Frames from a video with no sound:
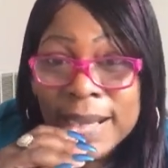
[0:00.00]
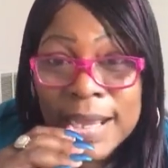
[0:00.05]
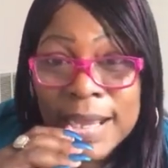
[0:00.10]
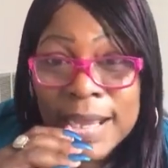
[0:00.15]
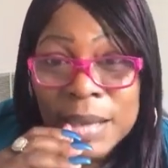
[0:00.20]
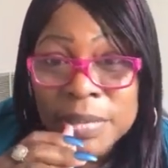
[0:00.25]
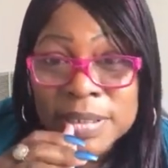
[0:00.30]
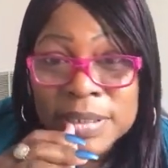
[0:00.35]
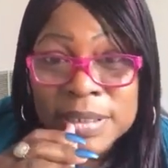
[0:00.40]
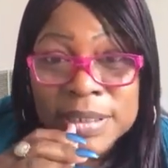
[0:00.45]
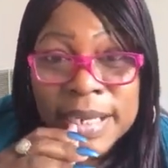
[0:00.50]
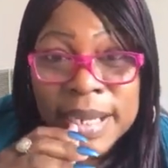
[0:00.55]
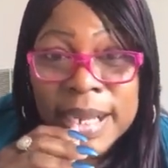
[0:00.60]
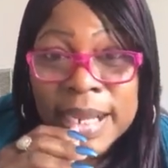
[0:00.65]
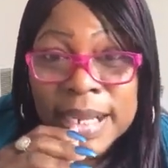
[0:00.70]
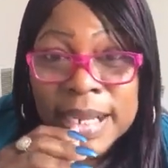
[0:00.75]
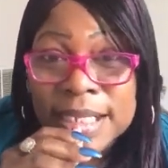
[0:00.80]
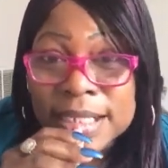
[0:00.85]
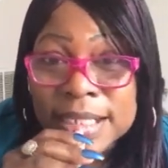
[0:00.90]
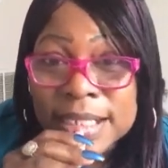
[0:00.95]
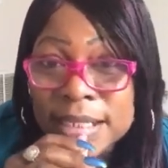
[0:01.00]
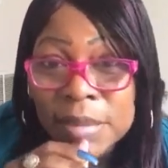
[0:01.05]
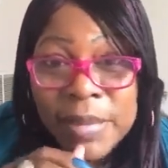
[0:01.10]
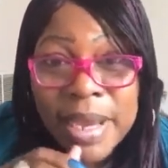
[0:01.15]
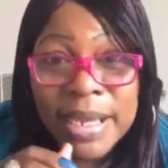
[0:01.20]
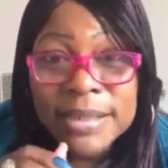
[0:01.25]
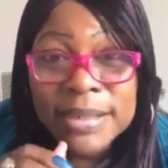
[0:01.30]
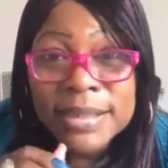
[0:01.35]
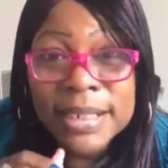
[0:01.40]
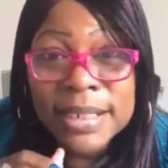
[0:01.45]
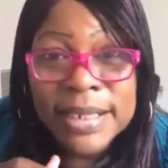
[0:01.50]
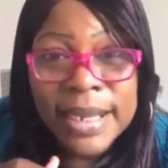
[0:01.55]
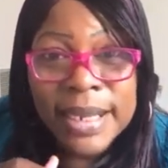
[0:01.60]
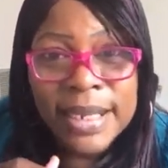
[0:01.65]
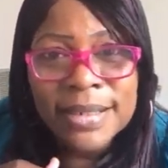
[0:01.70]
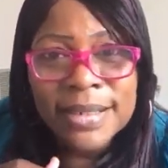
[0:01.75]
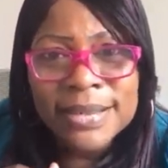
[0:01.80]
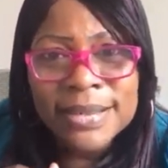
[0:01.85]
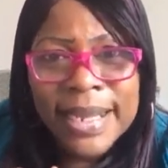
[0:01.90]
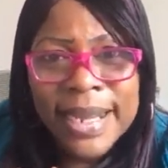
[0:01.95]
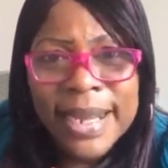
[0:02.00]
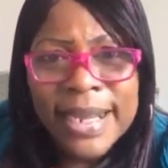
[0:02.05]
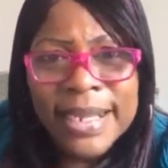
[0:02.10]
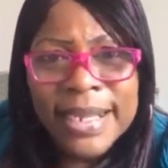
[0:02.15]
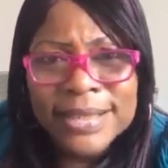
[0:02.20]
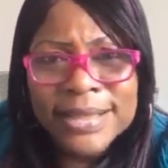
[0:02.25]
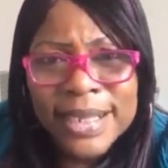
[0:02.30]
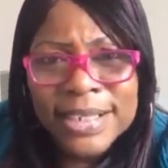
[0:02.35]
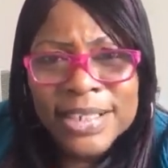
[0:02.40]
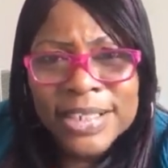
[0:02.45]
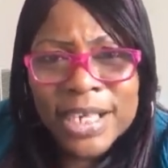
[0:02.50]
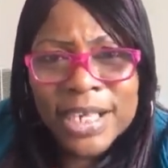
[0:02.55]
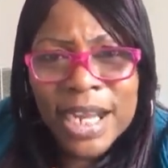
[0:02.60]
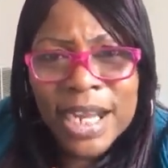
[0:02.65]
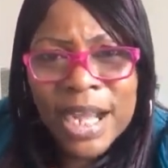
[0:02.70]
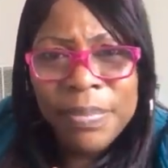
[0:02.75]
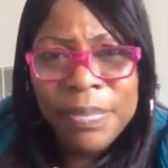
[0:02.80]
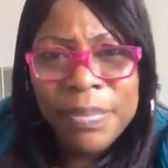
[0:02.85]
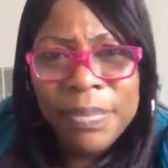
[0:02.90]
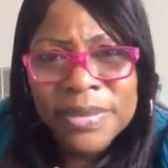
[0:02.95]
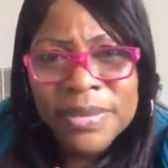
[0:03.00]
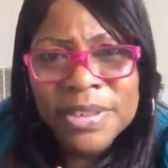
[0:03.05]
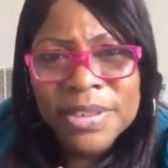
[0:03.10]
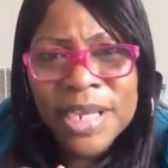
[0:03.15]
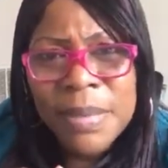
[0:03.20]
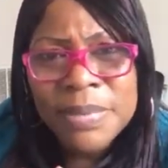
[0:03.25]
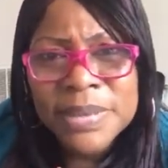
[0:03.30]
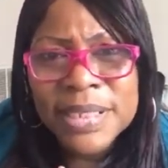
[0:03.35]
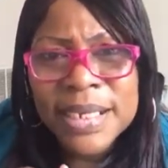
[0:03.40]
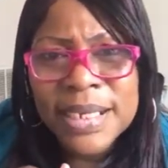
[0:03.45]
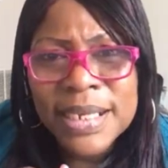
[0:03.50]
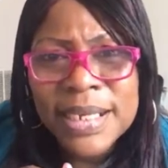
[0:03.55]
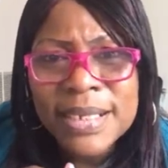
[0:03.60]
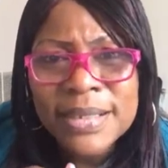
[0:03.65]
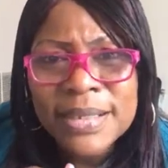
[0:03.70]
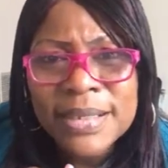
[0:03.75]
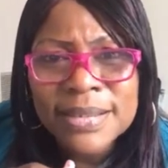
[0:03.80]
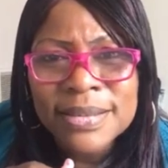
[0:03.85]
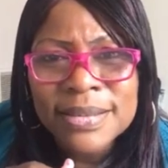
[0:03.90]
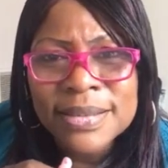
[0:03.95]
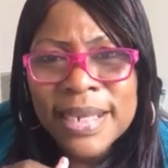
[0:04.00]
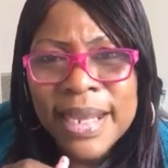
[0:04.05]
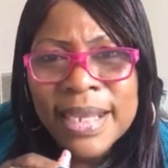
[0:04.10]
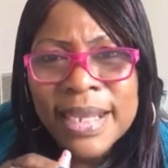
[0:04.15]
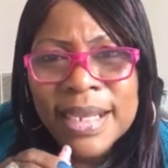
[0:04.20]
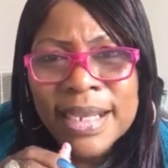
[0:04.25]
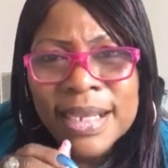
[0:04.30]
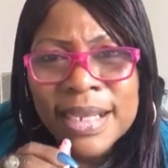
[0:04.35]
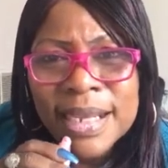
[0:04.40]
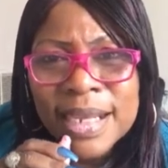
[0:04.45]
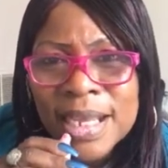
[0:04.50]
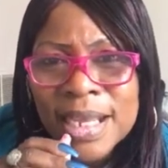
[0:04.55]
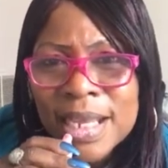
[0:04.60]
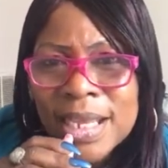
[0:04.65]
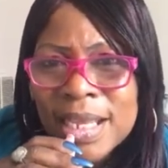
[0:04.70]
I'm a snake. Somebody said they a snake. Is that Chopper? Chopper said he's a snake.